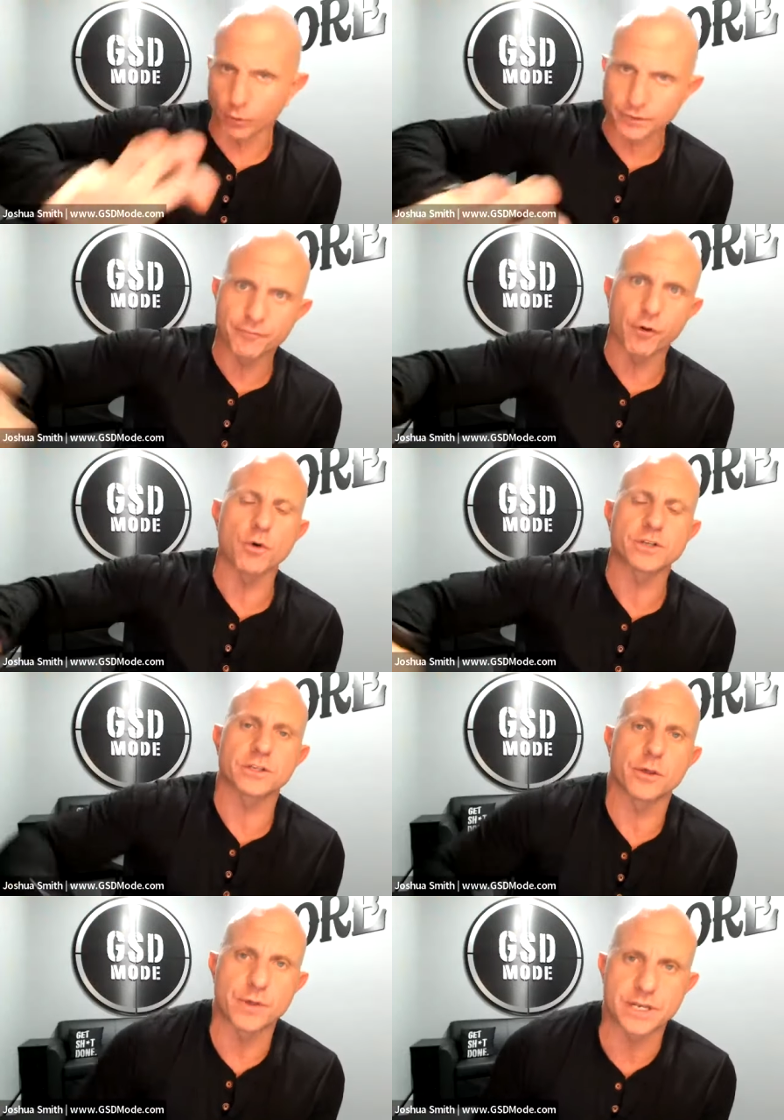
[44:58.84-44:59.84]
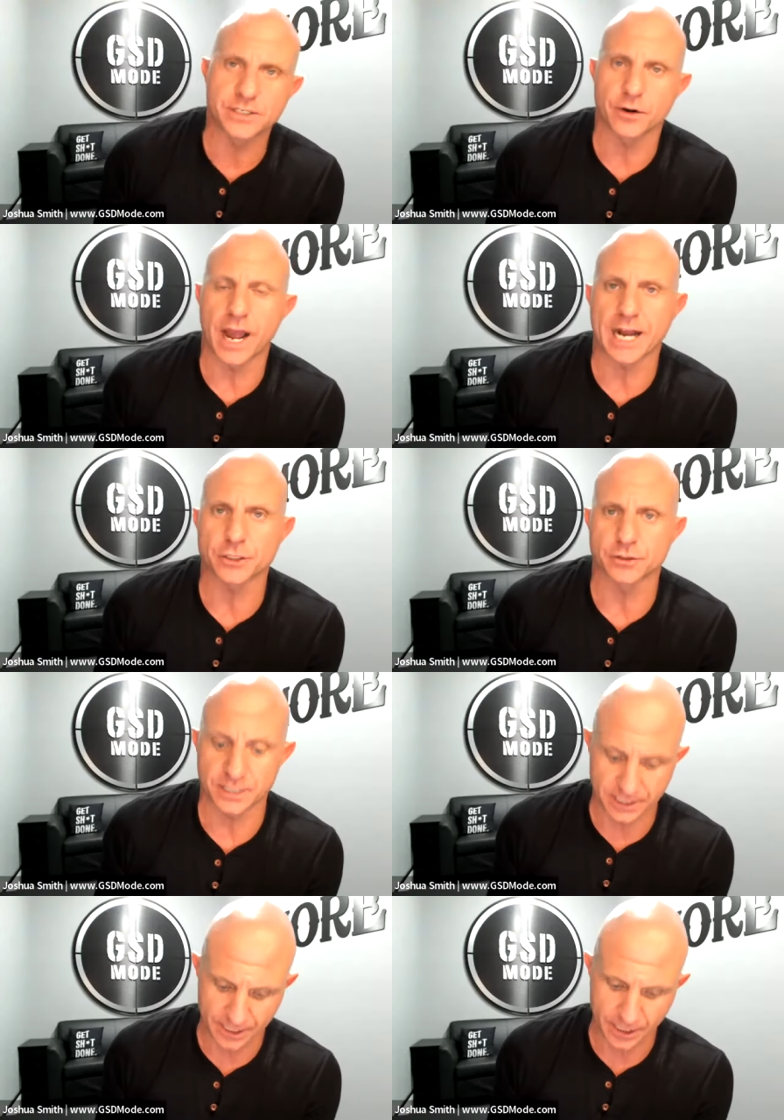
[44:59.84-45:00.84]
only focus on the things that are actually
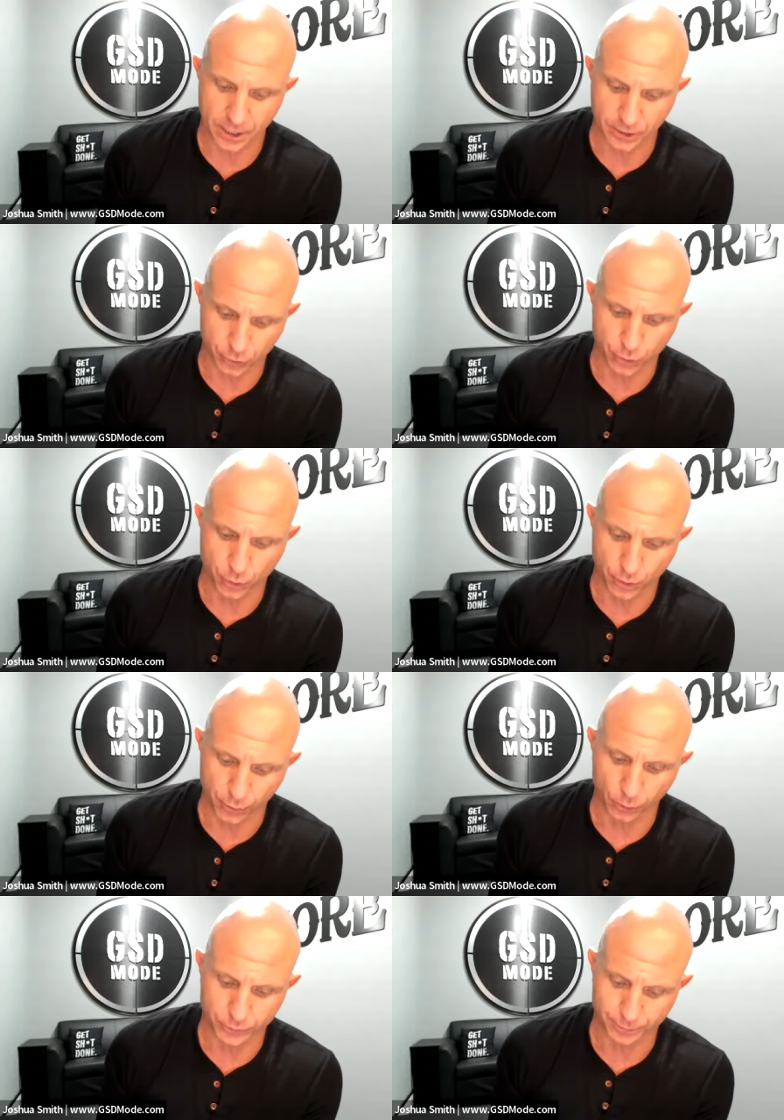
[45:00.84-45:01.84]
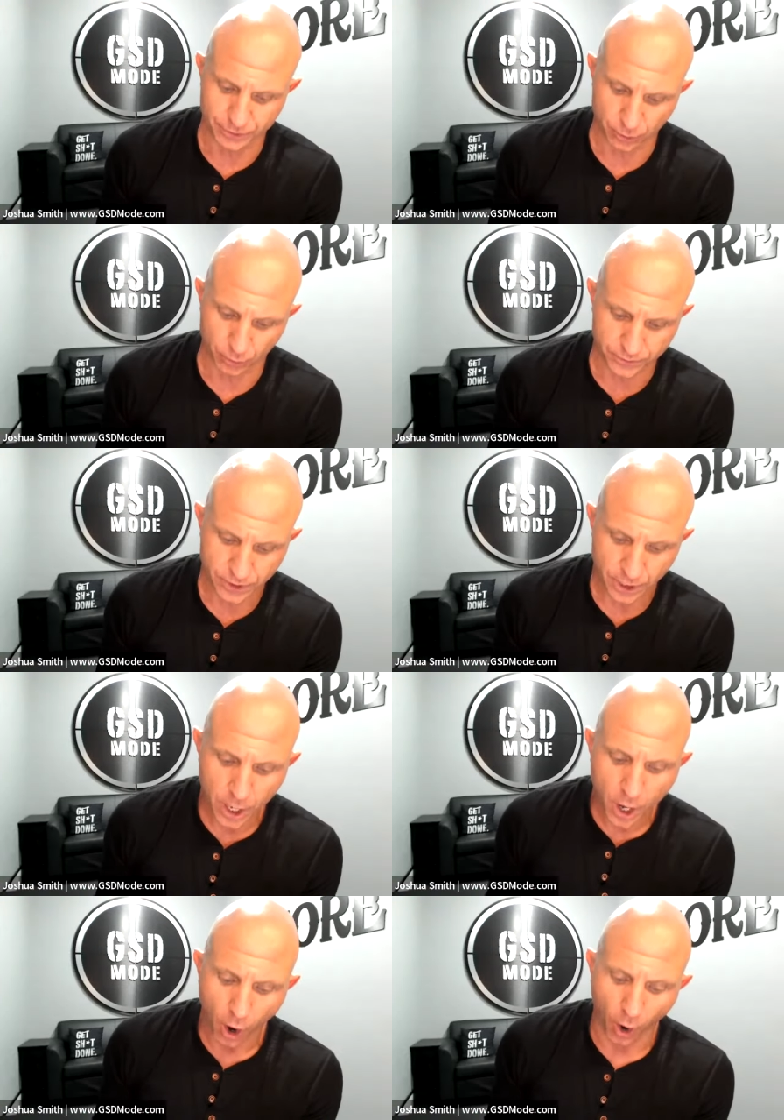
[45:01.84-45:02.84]
getting you those results.
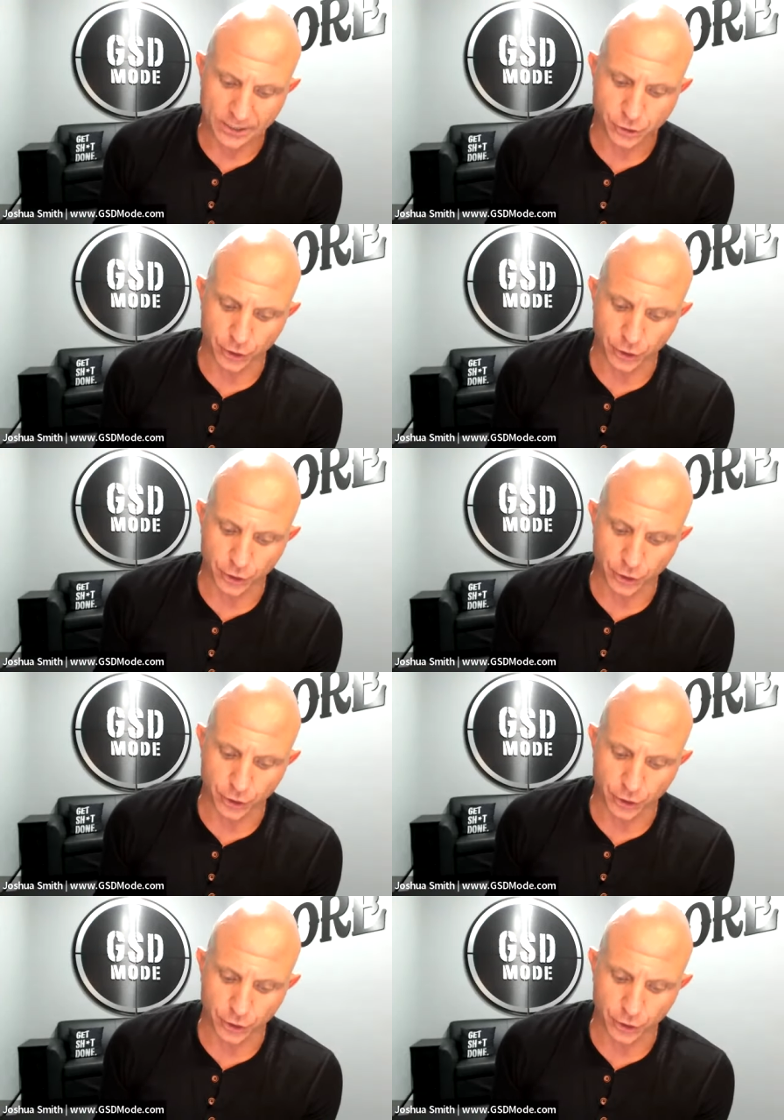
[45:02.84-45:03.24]
All right, so